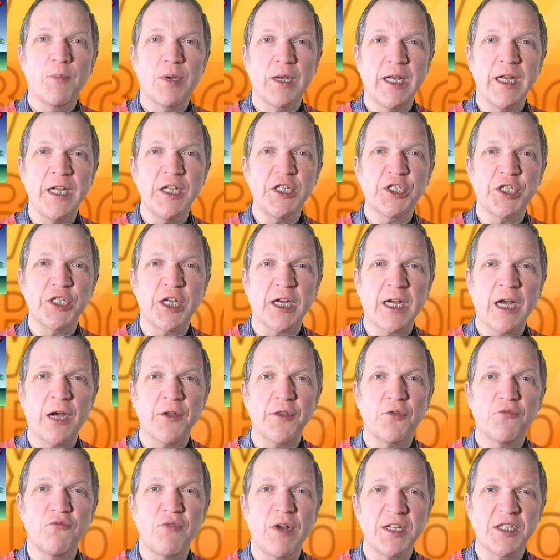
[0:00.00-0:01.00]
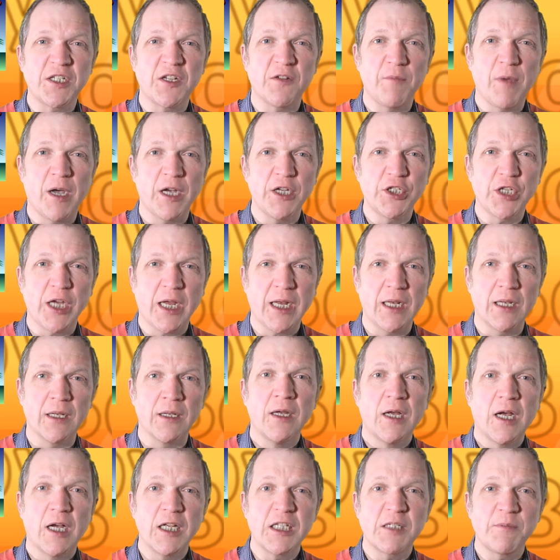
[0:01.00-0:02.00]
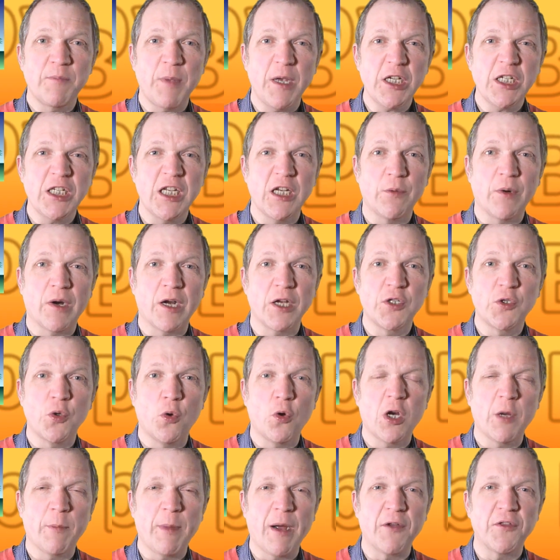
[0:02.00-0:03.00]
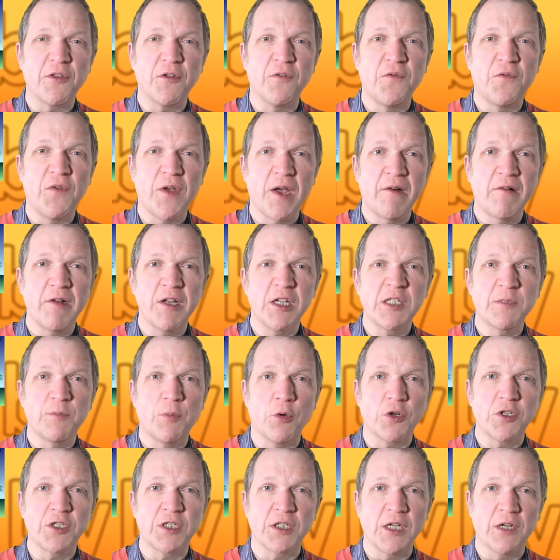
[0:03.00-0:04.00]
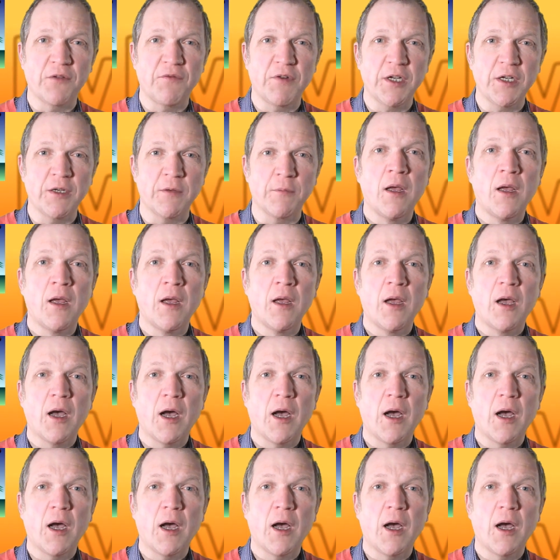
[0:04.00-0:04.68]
please check out the rest of my channel, especially where I talk about the various books that I've written.